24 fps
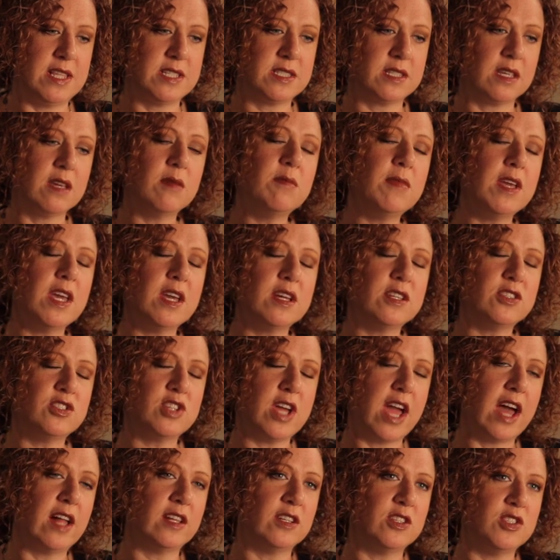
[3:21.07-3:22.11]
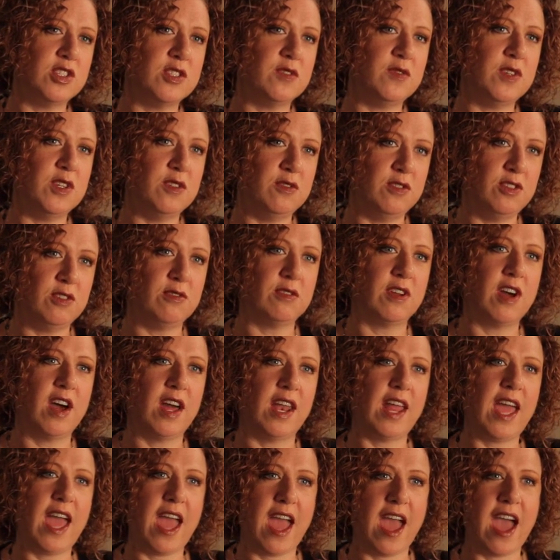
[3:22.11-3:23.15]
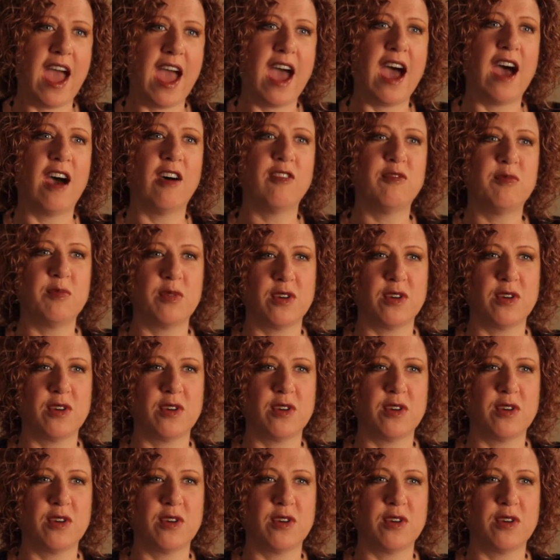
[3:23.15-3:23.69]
this can be a challenge if you do not have